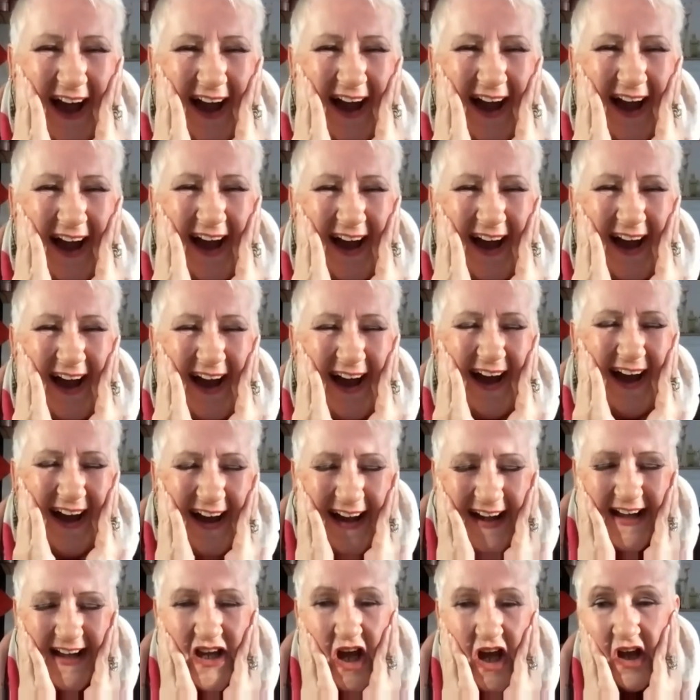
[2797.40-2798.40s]
no.
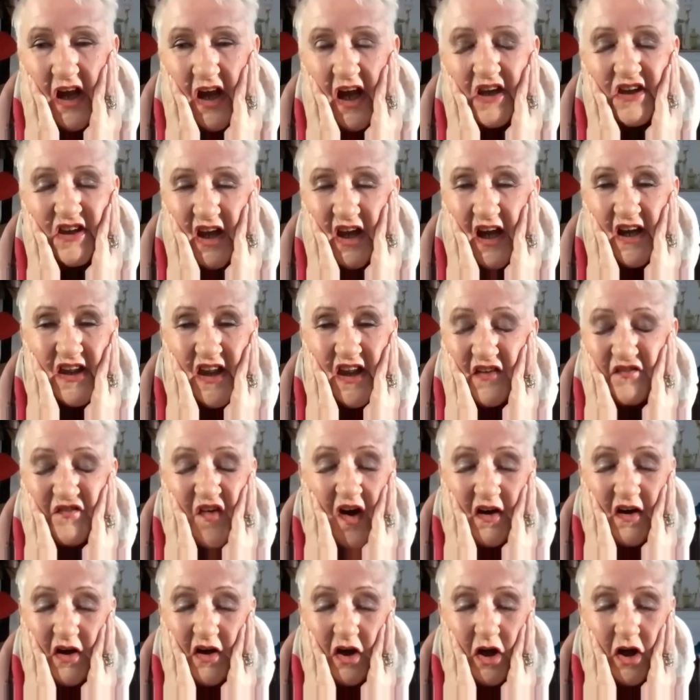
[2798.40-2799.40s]
But a good
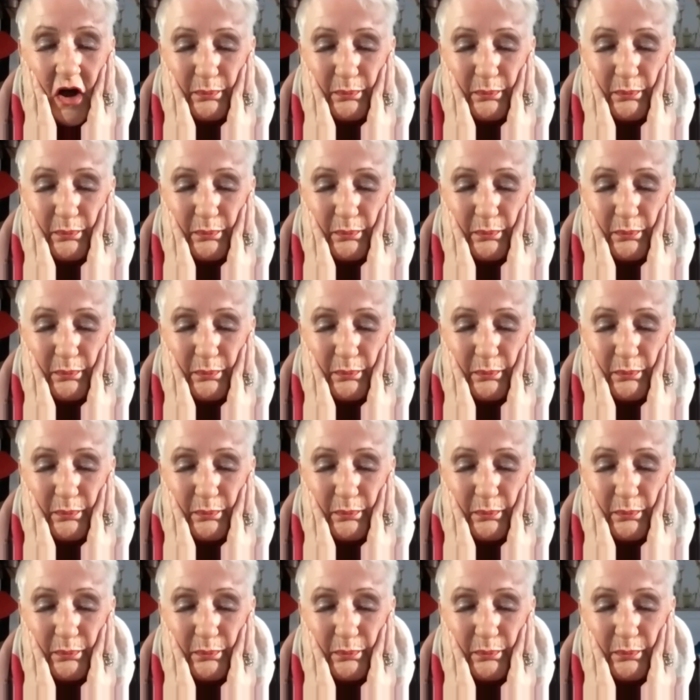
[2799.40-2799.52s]
question yeah, is